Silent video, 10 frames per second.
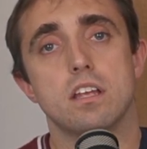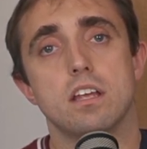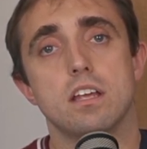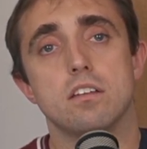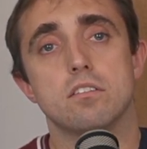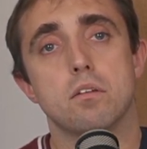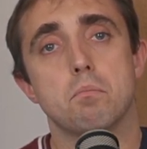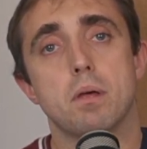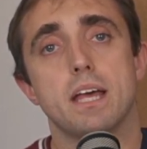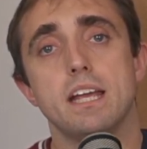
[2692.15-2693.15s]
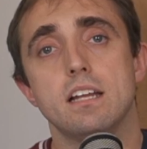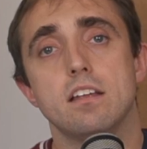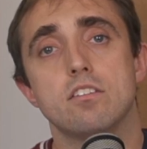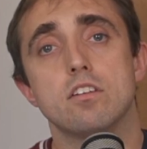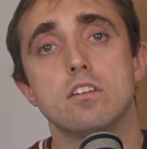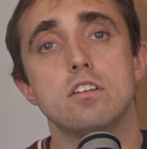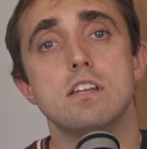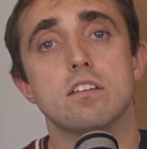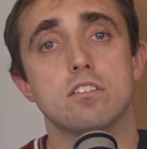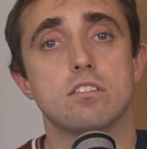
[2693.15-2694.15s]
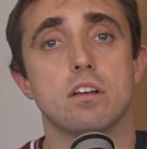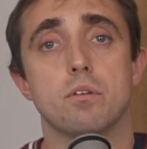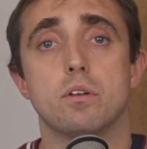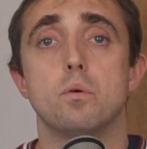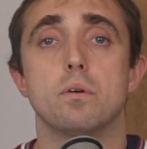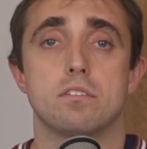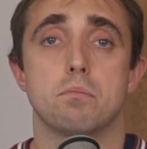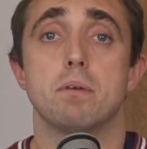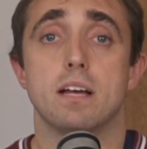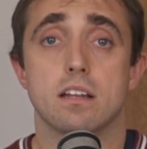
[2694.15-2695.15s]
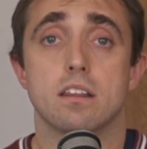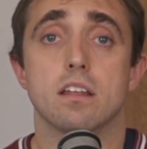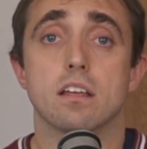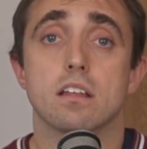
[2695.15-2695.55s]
is pain isn't necessarily always a bad thing.